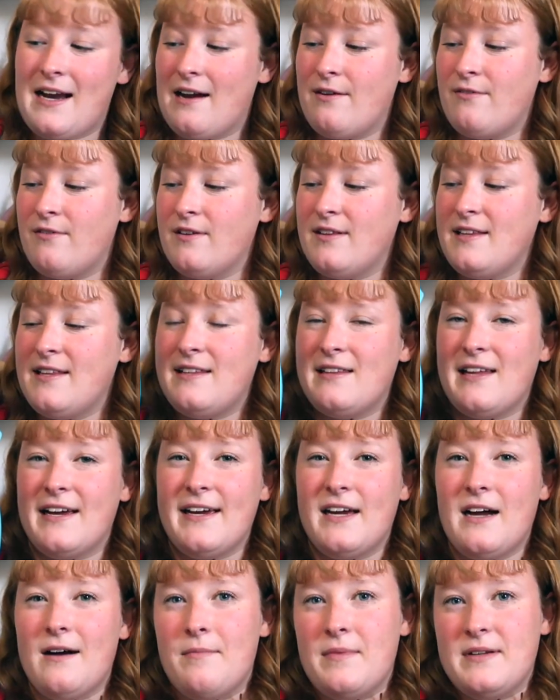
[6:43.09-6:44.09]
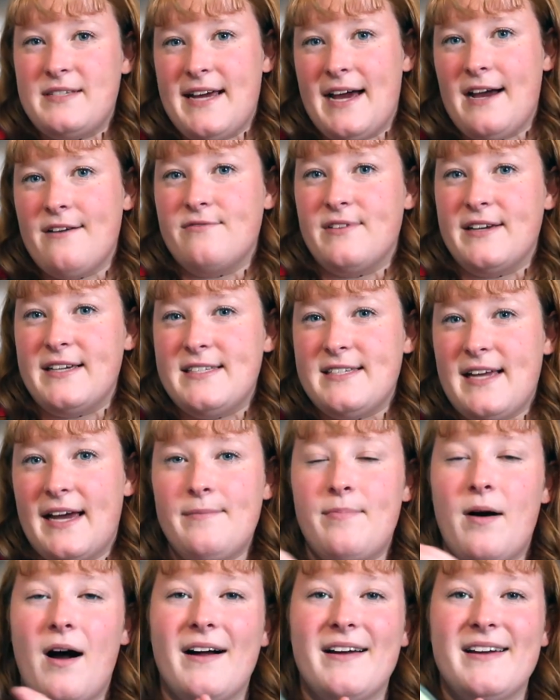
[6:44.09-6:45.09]
I really like them to have like
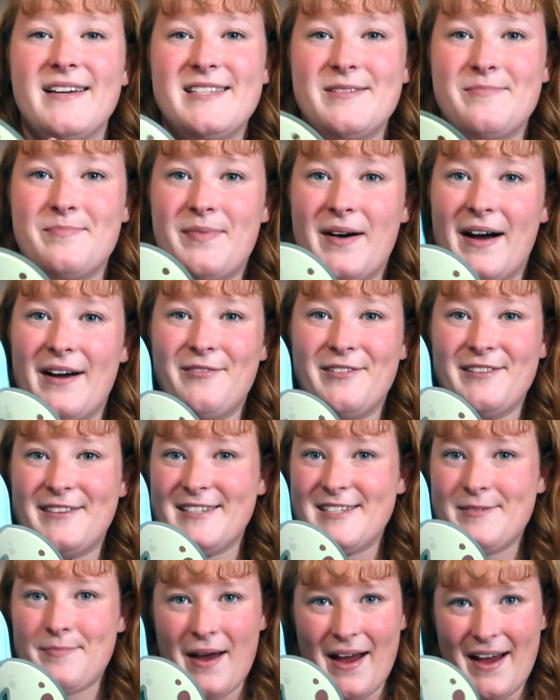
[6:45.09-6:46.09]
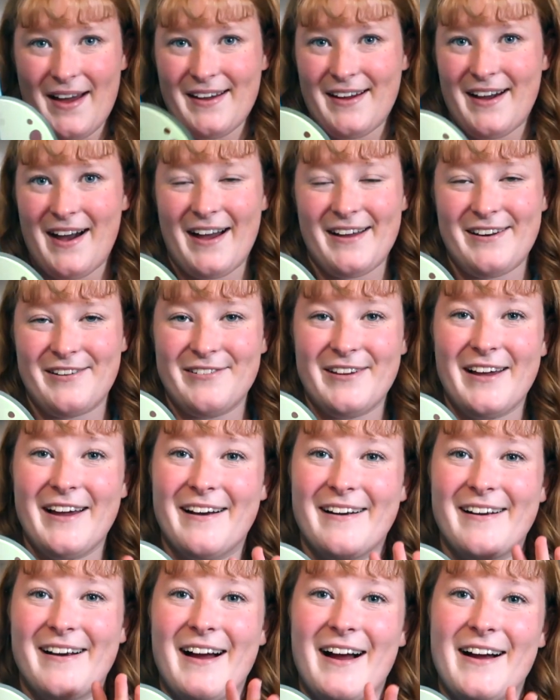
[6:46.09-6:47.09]
side pockets, but with this bag, I don't
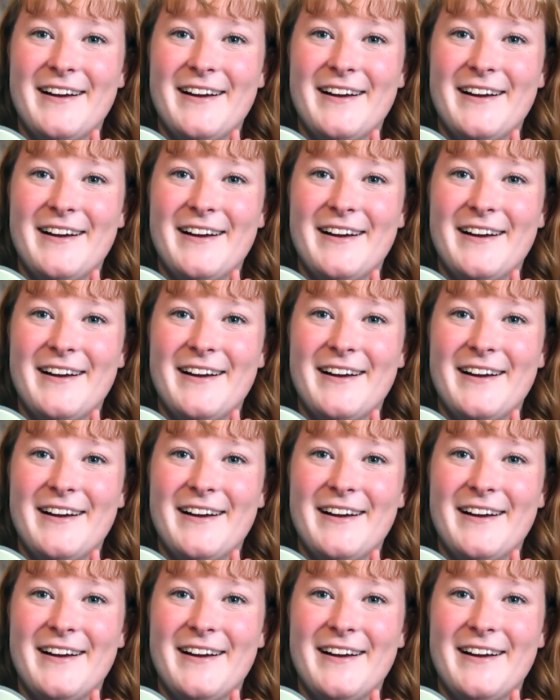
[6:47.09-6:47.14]
care.